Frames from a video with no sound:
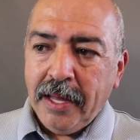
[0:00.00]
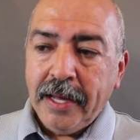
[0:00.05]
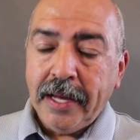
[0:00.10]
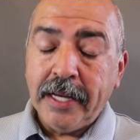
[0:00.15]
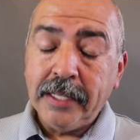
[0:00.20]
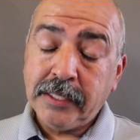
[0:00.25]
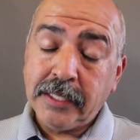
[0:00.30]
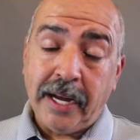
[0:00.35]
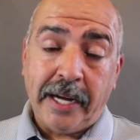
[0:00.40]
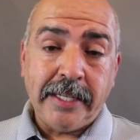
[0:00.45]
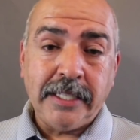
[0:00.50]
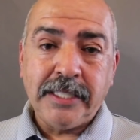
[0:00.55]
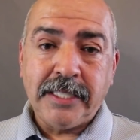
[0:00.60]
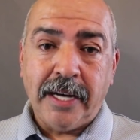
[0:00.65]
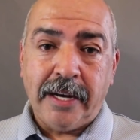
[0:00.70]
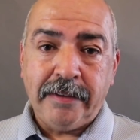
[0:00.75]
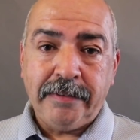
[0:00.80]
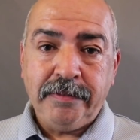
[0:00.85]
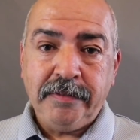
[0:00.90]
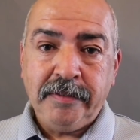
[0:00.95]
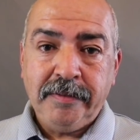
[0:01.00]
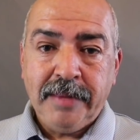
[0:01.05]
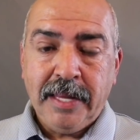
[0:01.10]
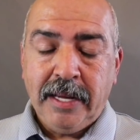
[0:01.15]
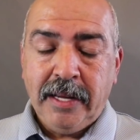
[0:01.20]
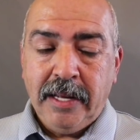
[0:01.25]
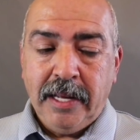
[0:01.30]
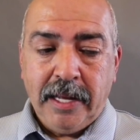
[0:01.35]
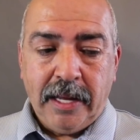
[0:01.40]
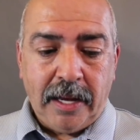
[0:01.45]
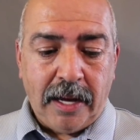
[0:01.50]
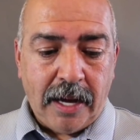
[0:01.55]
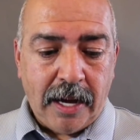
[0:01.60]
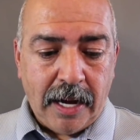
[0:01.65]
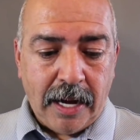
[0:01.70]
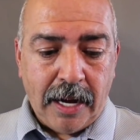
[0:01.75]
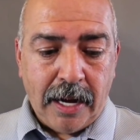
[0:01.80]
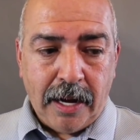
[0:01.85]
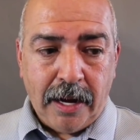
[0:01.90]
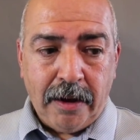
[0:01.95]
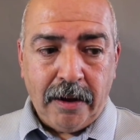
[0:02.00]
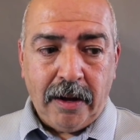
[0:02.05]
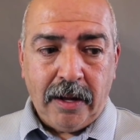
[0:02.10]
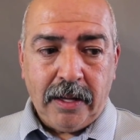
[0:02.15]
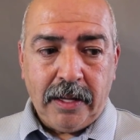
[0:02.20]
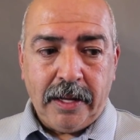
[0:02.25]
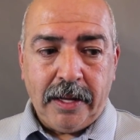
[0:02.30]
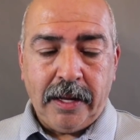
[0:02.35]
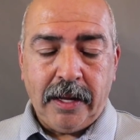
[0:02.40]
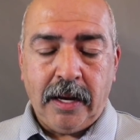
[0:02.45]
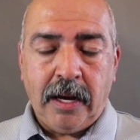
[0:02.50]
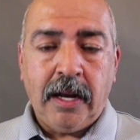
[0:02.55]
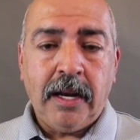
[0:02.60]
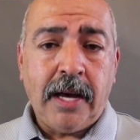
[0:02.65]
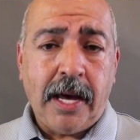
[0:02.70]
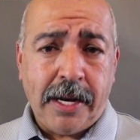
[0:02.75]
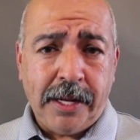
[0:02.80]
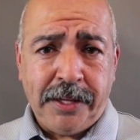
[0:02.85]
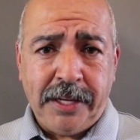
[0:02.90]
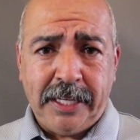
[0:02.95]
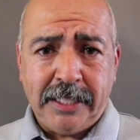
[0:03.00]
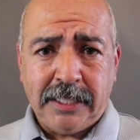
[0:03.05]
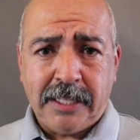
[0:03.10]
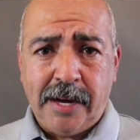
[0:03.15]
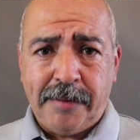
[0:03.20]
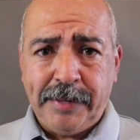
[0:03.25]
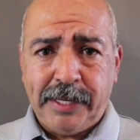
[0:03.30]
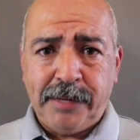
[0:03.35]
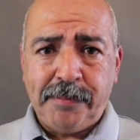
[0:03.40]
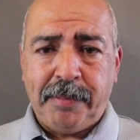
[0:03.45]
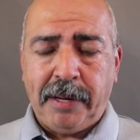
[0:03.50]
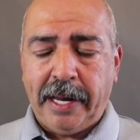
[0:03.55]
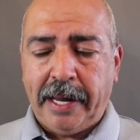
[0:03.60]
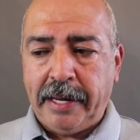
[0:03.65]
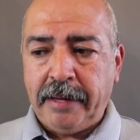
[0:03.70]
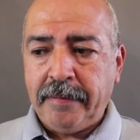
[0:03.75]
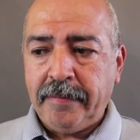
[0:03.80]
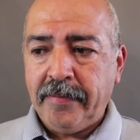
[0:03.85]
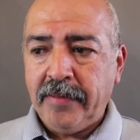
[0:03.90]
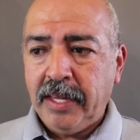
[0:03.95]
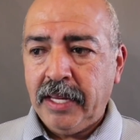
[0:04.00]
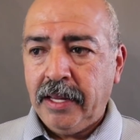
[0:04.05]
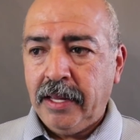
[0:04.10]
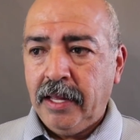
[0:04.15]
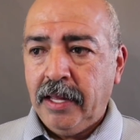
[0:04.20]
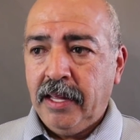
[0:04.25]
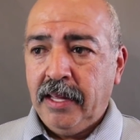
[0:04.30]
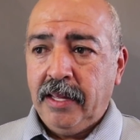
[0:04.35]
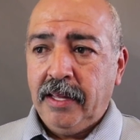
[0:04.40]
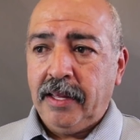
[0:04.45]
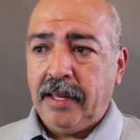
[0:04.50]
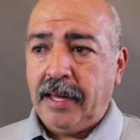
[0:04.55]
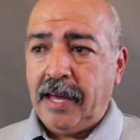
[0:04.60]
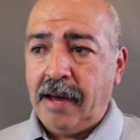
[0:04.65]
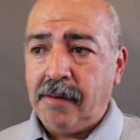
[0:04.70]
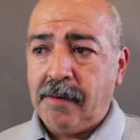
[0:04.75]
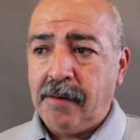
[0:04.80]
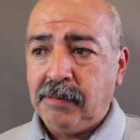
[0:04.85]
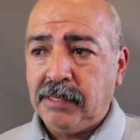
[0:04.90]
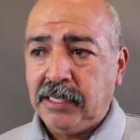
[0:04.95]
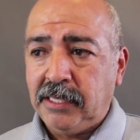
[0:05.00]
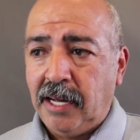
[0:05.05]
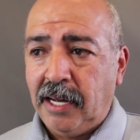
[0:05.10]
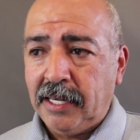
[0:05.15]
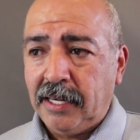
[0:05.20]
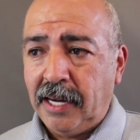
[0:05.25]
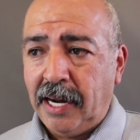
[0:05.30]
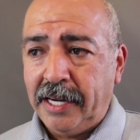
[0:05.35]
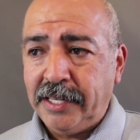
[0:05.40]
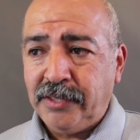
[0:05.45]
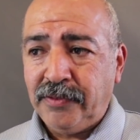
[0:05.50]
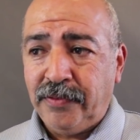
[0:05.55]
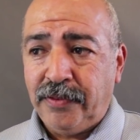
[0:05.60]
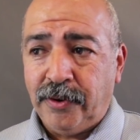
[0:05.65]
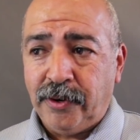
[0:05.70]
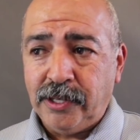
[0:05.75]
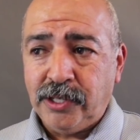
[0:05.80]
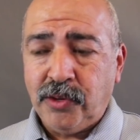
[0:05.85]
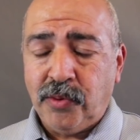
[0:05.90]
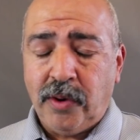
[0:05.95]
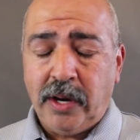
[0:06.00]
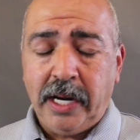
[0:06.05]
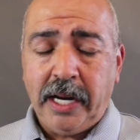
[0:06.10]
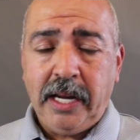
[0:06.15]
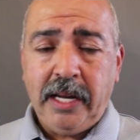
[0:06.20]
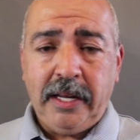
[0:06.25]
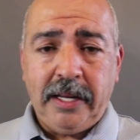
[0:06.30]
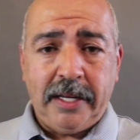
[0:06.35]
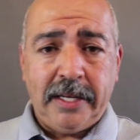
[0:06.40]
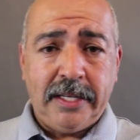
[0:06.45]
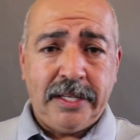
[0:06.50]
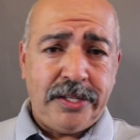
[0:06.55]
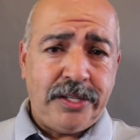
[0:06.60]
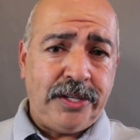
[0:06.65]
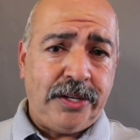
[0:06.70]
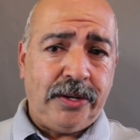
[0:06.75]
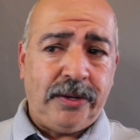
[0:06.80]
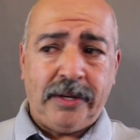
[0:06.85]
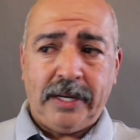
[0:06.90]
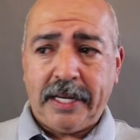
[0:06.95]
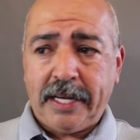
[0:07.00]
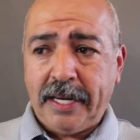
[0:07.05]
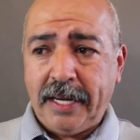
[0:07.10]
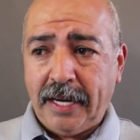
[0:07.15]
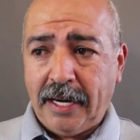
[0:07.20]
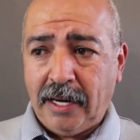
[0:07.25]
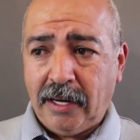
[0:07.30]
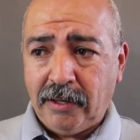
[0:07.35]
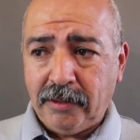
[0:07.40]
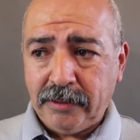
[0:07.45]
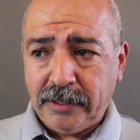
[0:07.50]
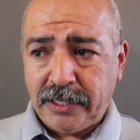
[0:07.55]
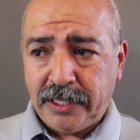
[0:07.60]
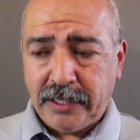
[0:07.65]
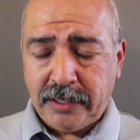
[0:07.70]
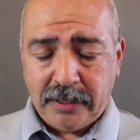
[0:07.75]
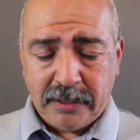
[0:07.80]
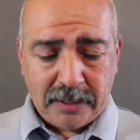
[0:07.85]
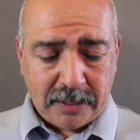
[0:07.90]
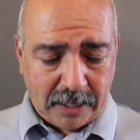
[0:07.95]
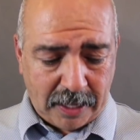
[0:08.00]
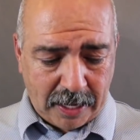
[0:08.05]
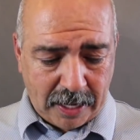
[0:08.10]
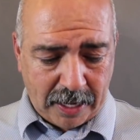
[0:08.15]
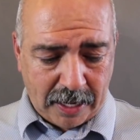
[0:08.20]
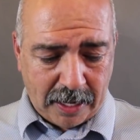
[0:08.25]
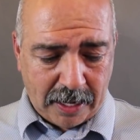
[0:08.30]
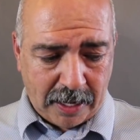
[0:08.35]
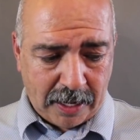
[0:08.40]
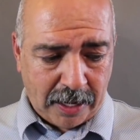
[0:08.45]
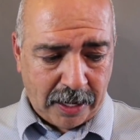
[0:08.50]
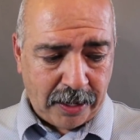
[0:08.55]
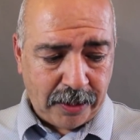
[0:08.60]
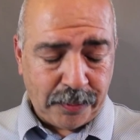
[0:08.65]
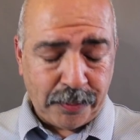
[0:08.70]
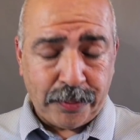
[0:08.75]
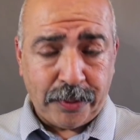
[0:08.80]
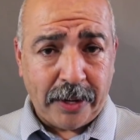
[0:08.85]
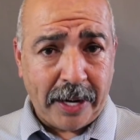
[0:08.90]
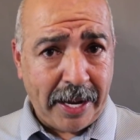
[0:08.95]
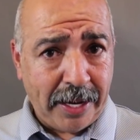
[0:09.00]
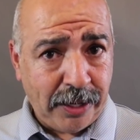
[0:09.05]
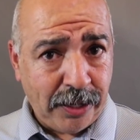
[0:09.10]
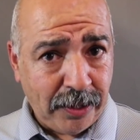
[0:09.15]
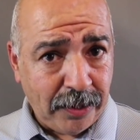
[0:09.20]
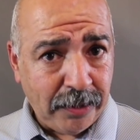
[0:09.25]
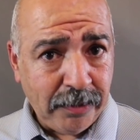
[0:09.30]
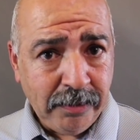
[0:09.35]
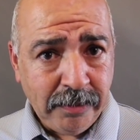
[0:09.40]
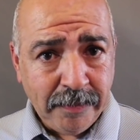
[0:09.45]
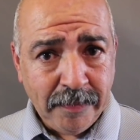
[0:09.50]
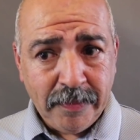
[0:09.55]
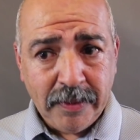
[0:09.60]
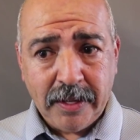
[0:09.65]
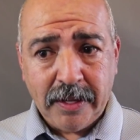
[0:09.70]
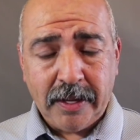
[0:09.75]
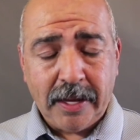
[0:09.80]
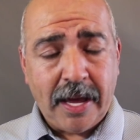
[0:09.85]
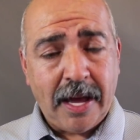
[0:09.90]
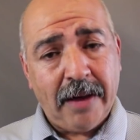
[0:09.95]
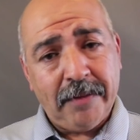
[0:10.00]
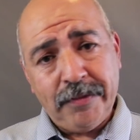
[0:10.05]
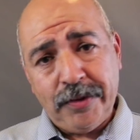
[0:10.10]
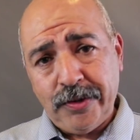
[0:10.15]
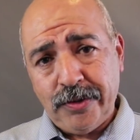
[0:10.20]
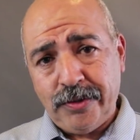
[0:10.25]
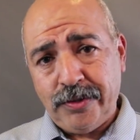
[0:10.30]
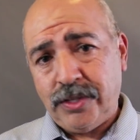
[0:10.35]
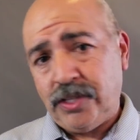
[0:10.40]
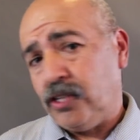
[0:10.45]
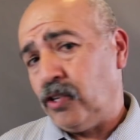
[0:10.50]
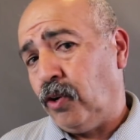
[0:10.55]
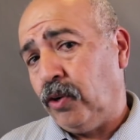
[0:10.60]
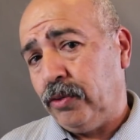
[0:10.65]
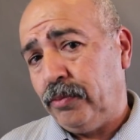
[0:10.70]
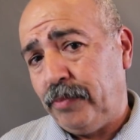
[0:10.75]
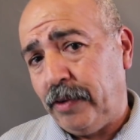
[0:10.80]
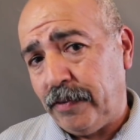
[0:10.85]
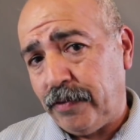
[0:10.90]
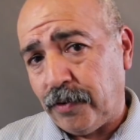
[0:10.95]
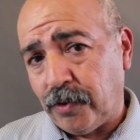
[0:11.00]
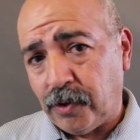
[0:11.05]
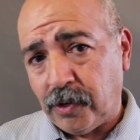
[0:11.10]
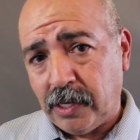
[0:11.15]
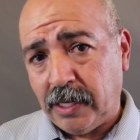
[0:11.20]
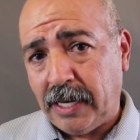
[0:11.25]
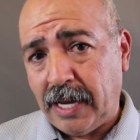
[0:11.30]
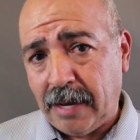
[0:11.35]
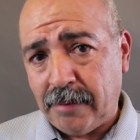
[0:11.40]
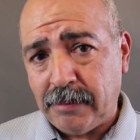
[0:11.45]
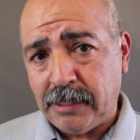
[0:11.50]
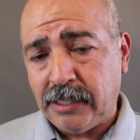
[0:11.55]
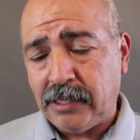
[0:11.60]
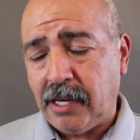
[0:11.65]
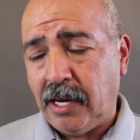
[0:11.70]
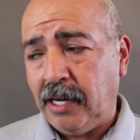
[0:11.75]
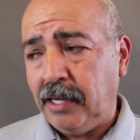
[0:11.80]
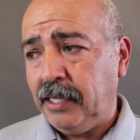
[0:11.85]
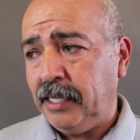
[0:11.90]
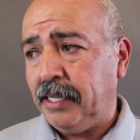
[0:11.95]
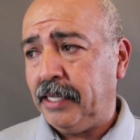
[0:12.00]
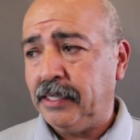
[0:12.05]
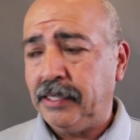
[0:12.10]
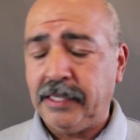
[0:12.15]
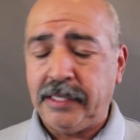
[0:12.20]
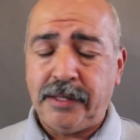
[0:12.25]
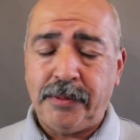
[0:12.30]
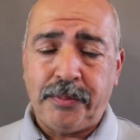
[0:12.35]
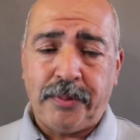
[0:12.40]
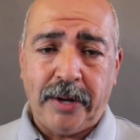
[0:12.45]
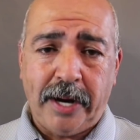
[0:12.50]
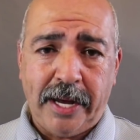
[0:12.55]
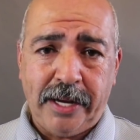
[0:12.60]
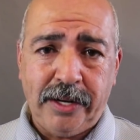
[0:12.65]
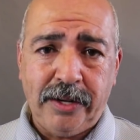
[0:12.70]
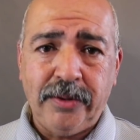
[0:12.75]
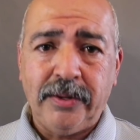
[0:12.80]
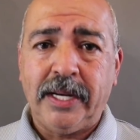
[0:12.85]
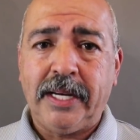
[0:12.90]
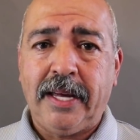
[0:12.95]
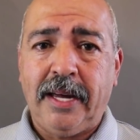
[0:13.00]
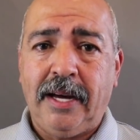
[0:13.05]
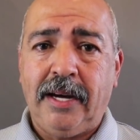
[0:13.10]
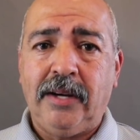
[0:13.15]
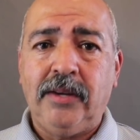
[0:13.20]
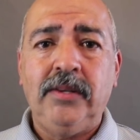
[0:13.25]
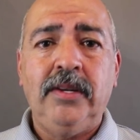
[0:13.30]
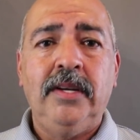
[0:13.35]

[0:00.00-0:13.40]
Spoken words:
it's kind of tough. Uh, a lot of things come into play. Amazon Guide 420, is your account brand new? Have you sold before on Amazon? Is it a brand new account?